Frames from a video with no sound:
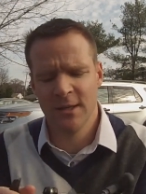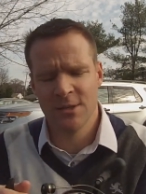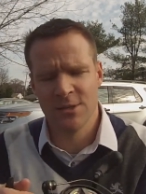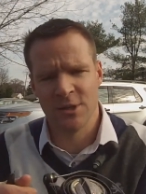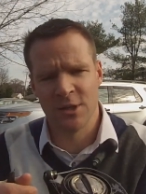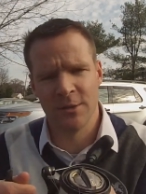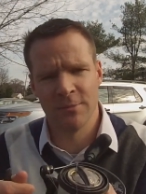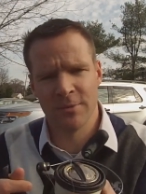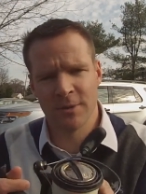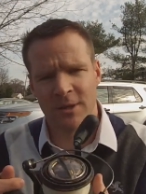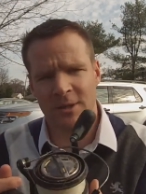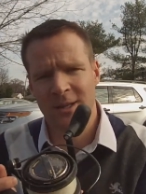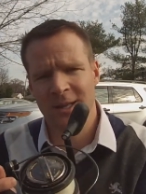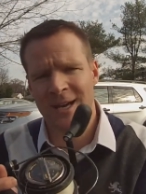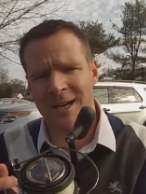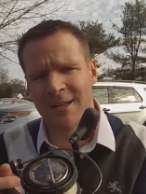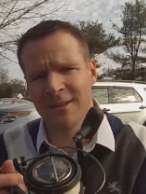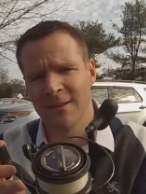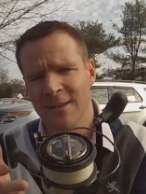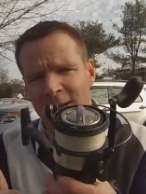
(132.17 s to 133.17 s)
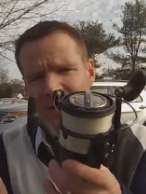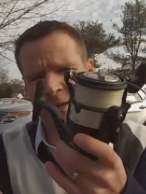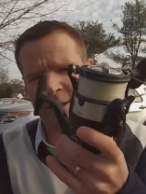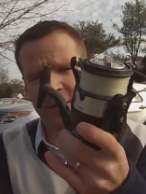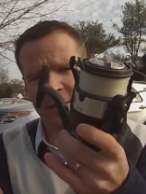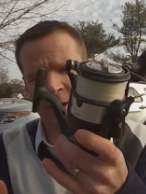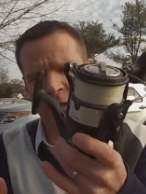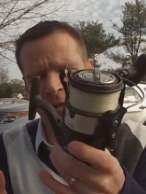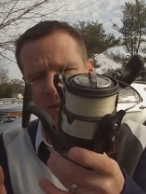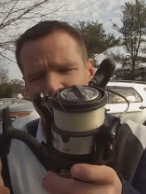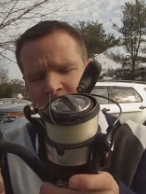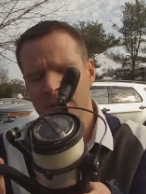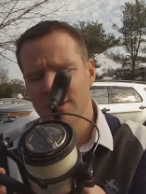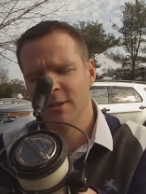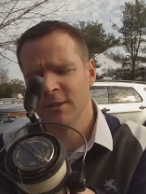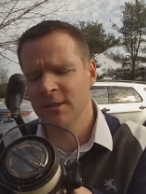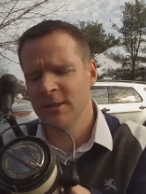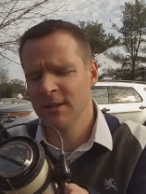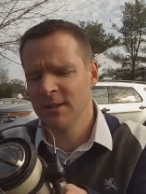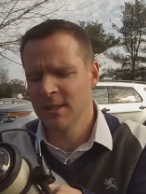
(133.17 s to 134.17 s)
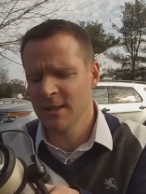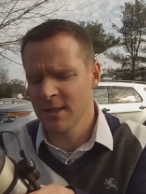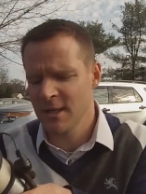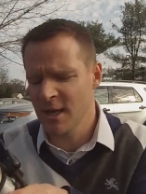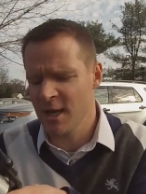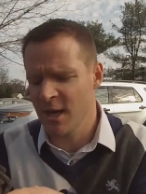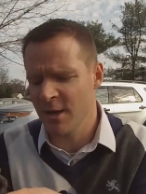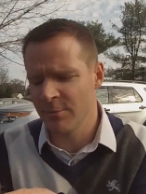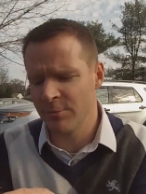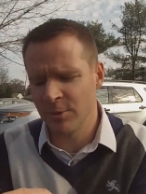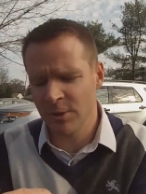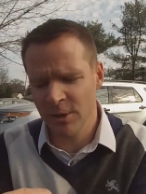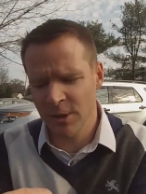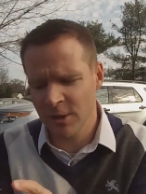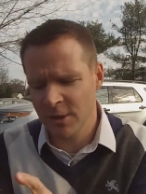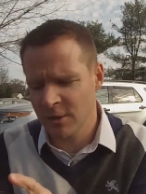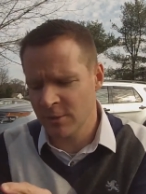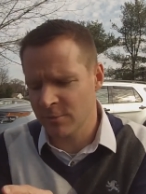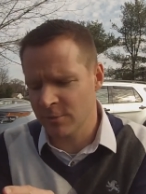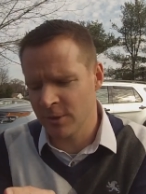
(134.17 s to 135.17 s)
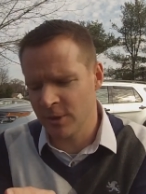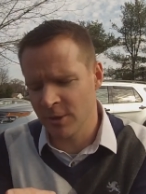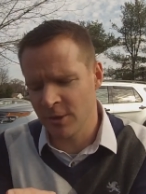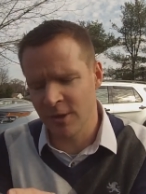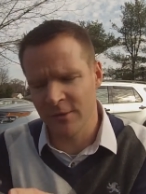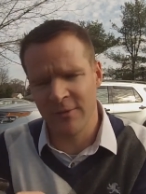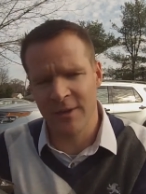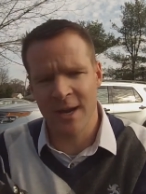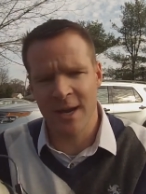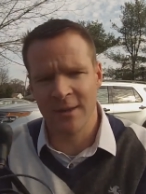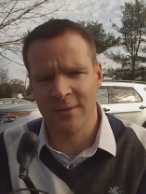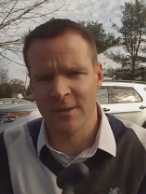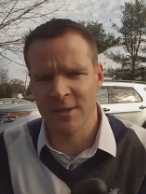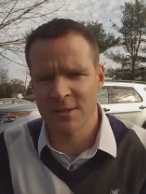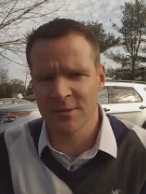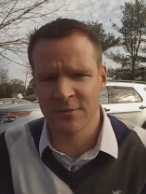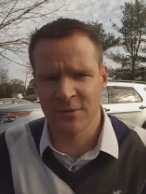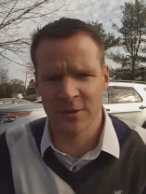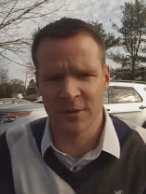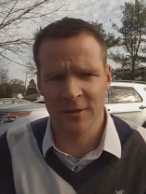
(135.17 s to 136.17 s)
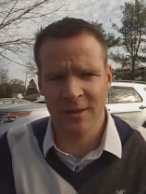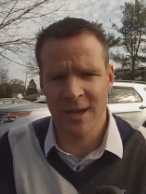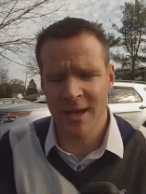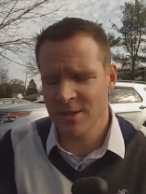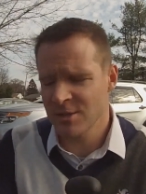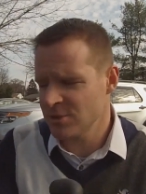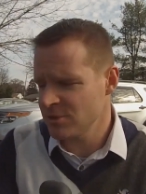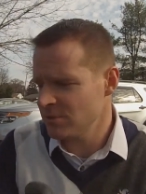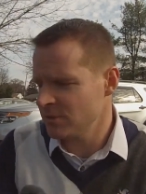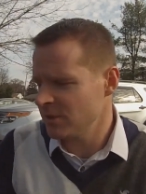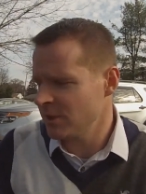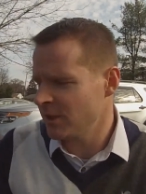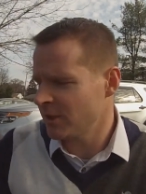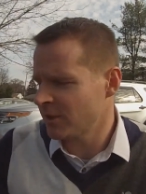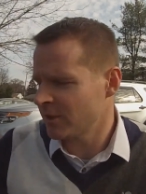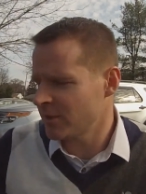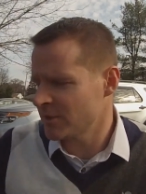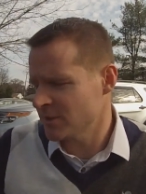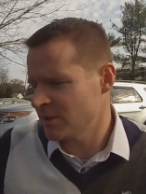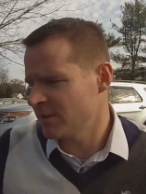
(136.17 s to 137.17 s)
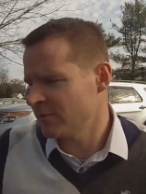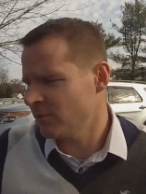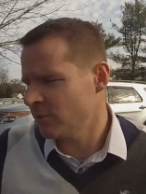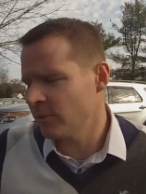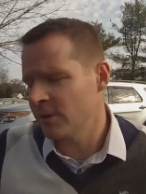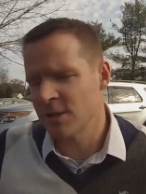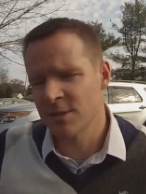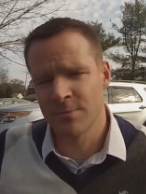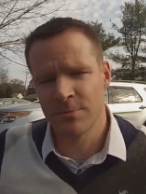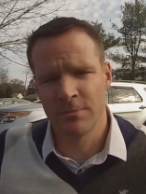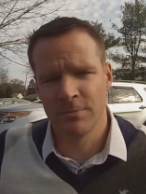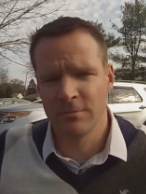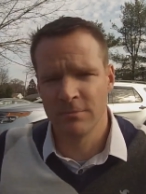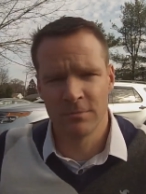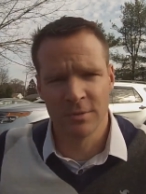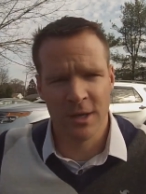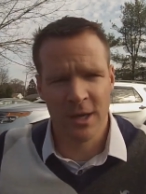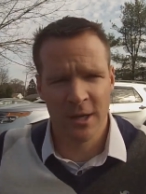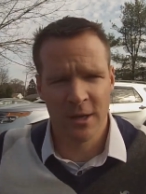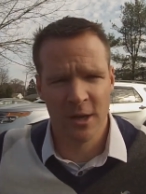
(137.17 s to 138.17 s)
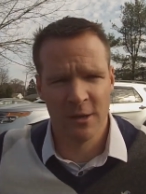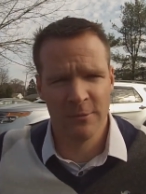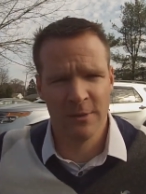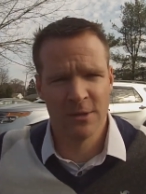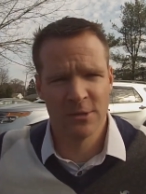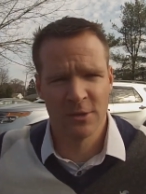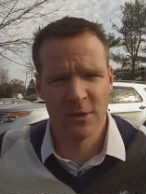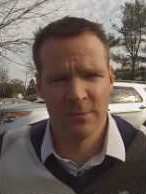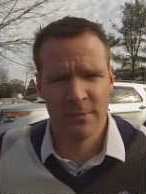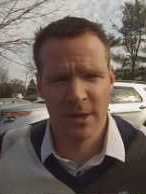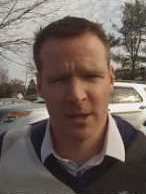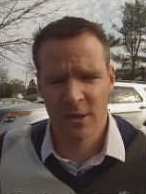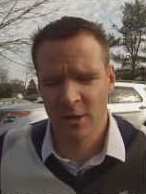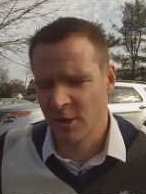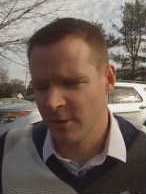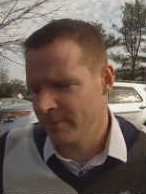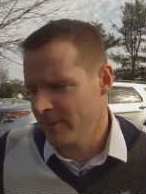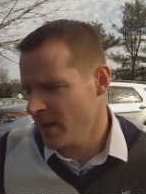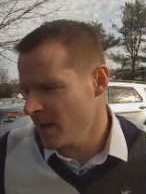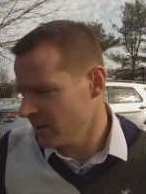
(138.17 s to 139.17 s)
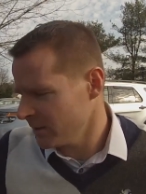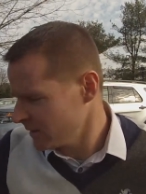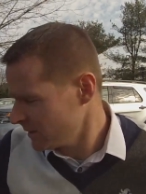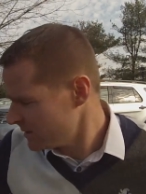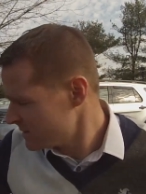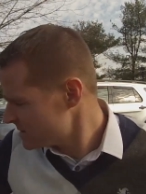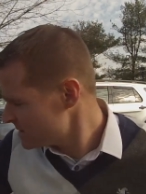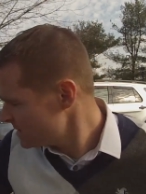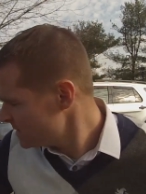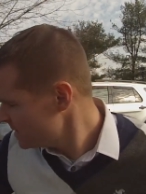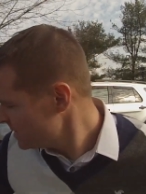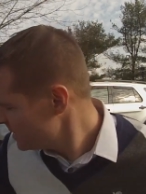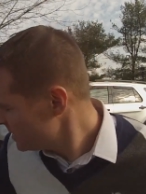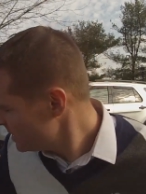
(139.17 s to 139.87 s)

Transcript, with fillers: So you can put a lot of line on here. Um, really good reel. I've had this for the last two years, and I've always brought it on me during my carp outings.